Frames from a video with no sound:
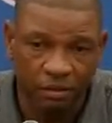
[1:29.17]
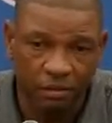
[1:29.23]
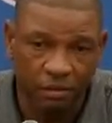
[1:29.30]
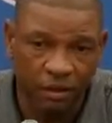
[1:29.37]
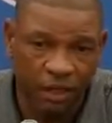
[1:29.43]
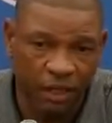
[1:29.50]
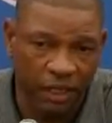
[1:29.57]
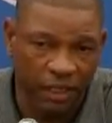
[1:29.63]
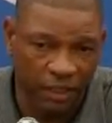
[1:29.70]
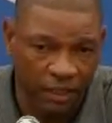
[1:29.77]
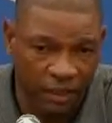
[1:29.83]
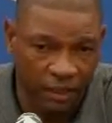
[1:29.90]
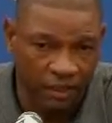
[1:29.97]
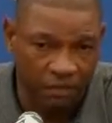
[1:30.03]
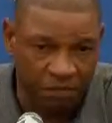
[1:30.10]
when I
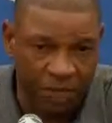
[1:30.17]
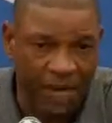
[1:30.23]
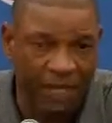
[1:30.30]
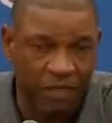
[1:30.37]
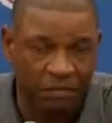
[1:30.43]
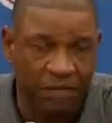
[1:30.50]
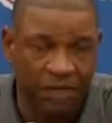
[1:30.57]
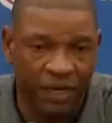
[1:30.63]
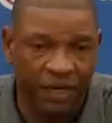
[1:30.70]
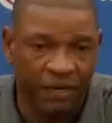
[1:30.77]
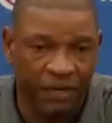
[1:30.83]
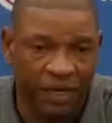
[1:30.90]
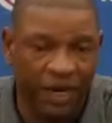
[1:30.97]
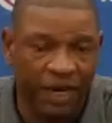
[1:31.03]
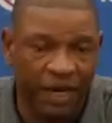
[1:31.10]
look back
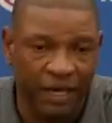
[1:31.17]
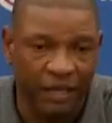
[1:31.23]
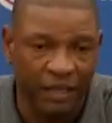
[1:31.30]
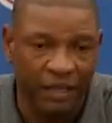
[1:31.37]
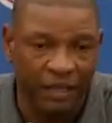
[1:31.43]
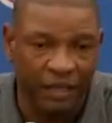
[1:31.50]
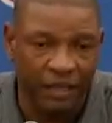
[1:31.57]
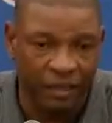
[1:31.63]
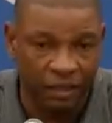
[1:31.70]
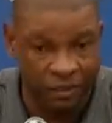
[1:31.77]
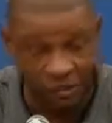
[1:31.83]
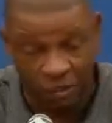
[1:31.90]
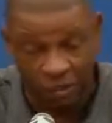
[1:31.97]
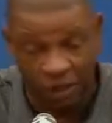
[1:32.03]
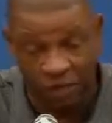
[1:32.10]
upon that and, and
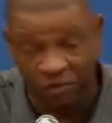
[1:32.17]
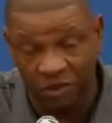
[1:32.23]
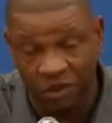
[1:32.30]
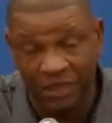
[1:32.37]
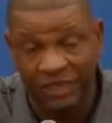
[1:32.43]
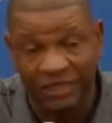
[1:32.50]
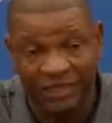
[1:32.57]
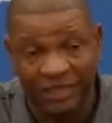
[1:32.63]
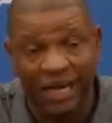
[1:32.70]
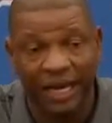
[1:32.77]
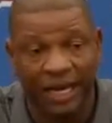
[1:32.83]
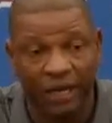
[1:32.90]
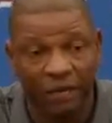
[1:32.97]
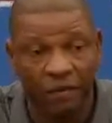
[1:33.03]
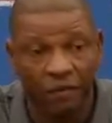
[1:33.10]
look where I'm sitting
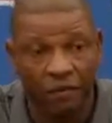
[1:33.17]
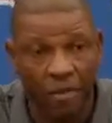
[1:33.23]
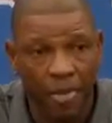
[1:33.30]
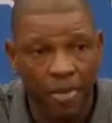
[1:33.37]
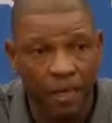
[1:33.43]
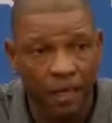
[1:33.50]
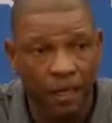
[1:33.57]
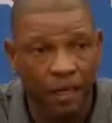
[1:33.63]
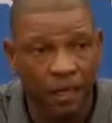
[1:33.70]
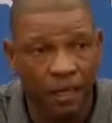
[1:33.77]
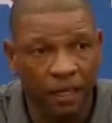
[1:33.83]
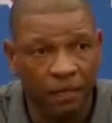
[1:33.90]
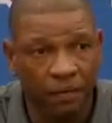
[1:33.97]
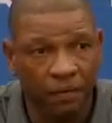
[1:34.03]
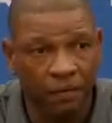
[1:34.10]
now,
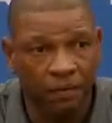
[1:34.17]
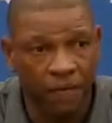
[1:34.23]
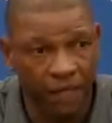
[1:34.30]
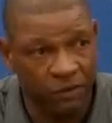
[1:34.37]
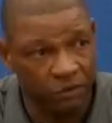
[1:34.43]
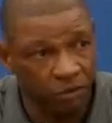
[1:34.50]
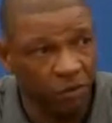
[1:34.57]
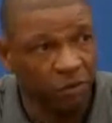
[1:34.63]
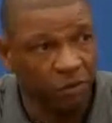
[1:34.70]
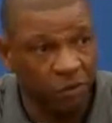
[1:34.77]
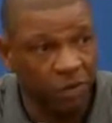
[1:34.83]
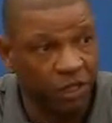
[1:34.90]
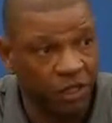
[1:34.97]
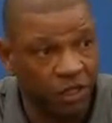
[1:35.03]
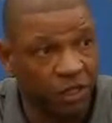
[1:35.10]
uh, that's where we
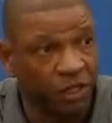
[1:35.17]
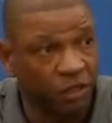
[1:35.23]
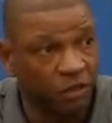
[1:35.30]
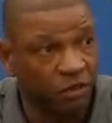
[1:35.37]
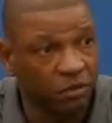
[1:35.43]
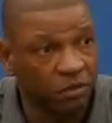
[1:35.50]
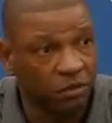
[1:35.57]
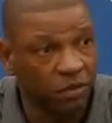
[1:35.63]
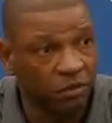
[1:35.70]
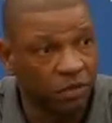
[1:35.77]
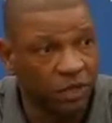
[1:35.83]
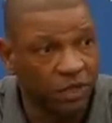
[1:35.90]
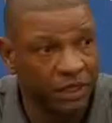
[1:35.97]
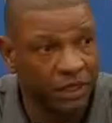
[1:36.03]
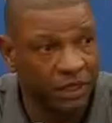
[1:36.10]
want to go. We
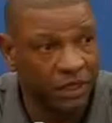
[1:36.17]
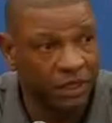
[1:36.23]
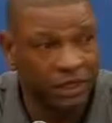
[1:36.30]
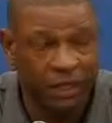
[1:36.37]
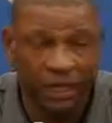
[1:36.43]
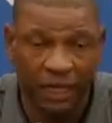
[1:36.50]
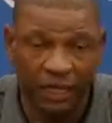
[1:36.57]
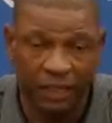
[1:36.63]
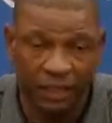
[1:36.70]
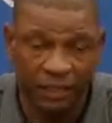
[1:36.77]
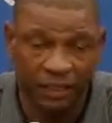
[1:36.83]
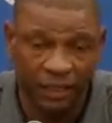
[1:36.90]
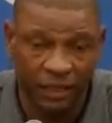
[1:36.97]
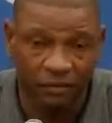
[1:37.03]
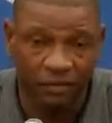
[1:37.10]
want to get to that
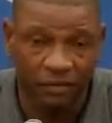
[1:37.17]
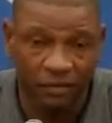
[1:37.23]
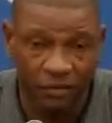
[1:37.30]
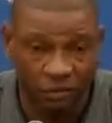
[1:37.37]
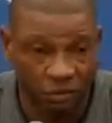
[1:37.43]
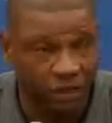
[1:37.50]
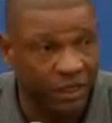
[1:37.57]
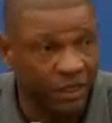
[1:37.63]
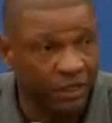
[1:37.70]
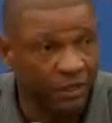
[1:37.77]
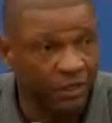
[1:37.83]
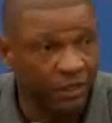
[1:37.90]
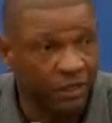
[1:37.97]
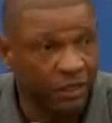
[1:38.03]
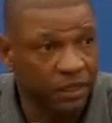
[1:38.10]
level of winning.
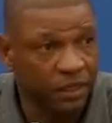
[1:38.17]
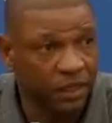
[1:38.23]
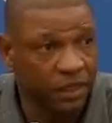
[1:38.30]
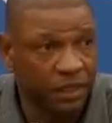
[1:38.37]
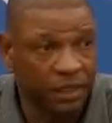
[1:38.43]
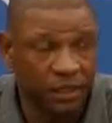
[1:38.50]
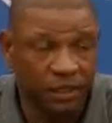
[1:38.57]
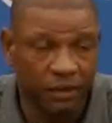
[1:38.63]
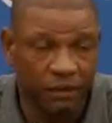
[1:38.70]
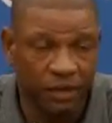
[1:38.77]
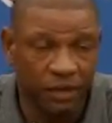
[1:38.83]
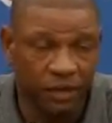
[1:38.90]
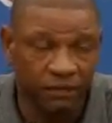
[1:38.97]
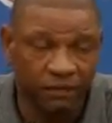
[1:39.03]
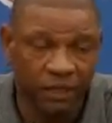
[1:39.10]
Uh,
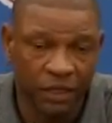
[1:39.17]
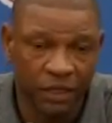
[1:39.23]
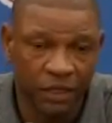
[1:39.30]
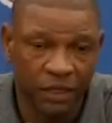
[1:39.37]
and,